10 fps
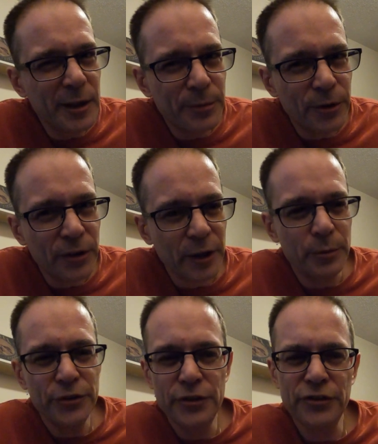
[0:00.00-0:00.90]
people. It
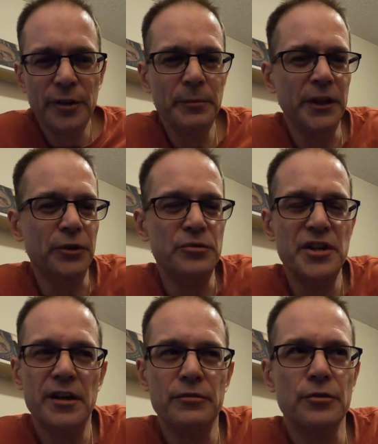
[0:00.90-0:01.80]
was just something you
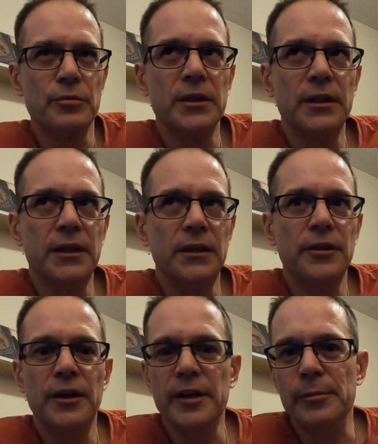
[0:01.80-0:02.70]
never really
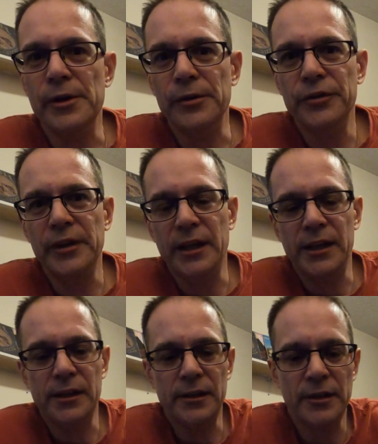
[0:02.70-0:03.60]
thought about.
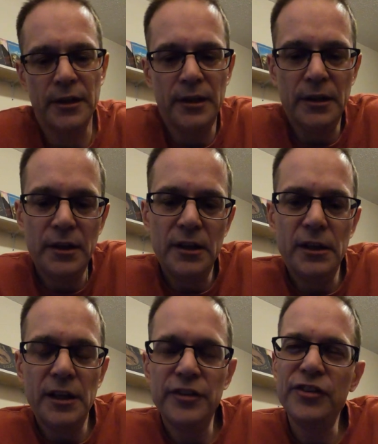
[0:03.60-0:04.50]
And
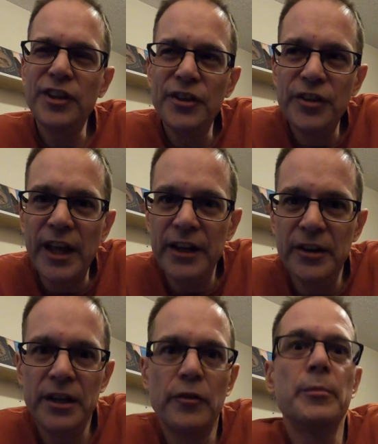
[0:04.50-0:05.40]
it's a skill that
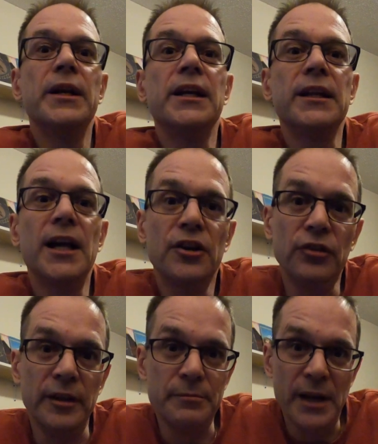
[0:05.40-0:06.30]
not everybody can
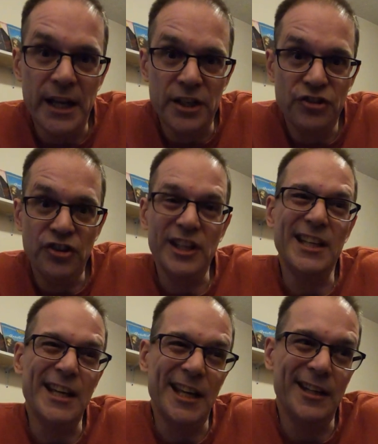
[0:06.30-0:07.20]
actually manage to
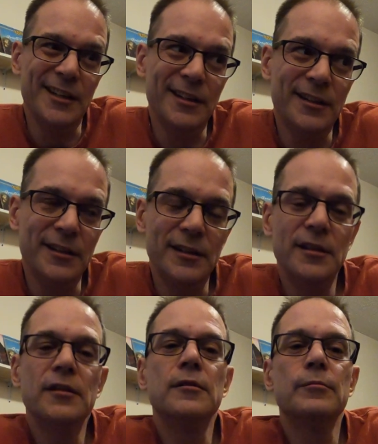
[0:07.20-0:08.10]
get
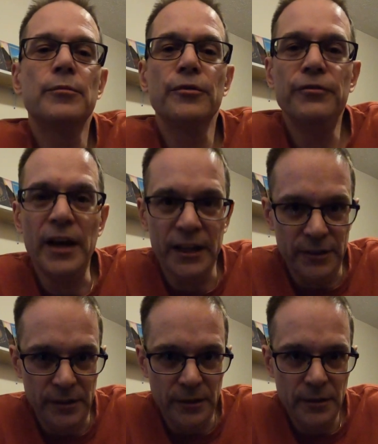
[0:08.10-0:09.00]

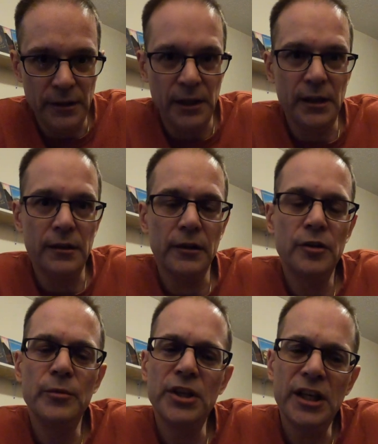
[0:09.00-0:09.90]
perfected. And
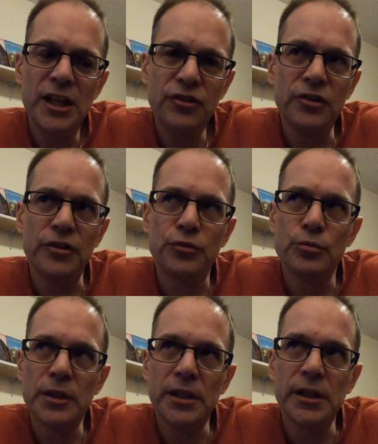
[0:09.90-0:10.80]
communication is
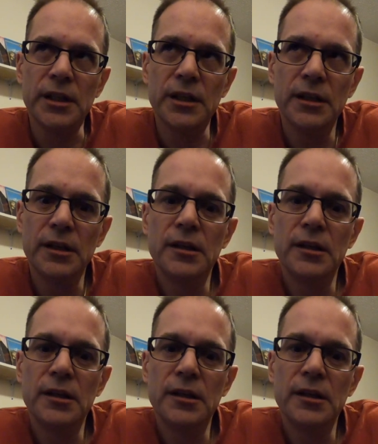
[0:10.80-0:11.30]
really